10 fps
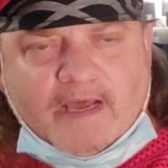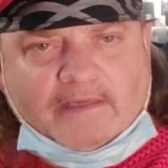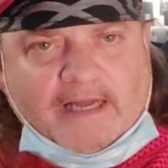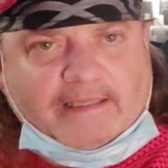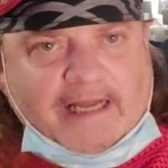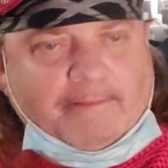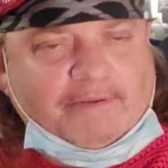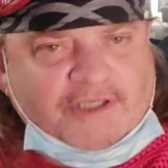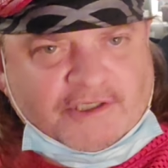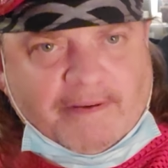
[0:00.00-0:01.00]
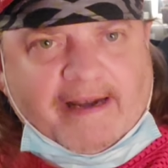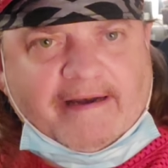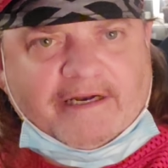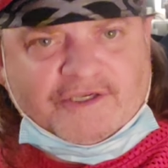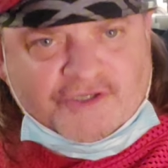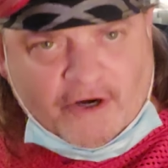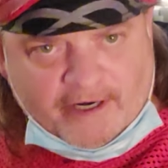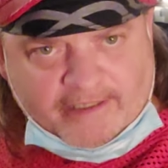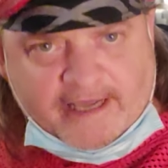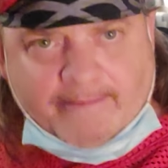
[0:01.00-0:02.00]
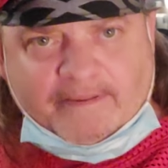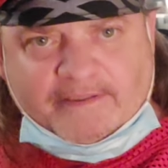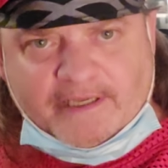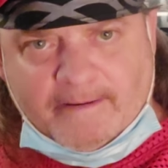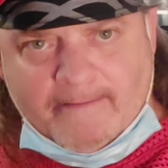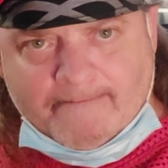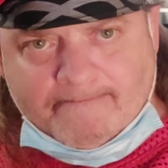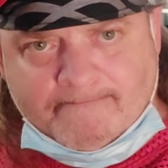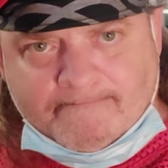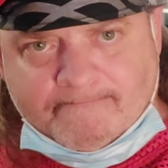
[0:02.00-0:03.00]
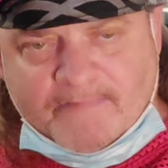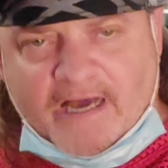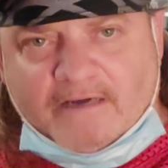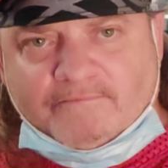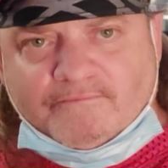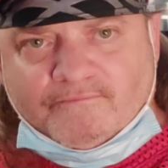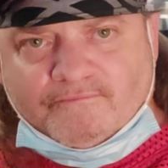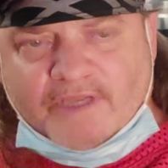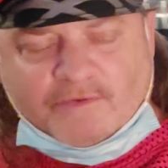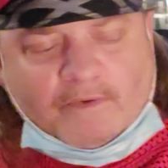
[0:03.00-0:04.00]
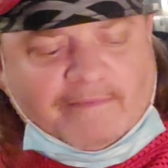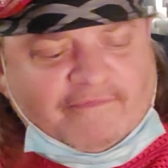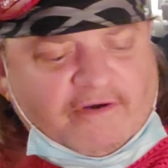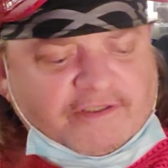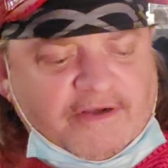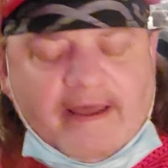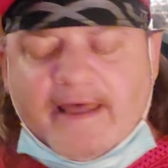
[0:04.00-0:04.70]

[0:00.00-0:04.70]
like participating in a circuit type of deal. That's what I'm referring to.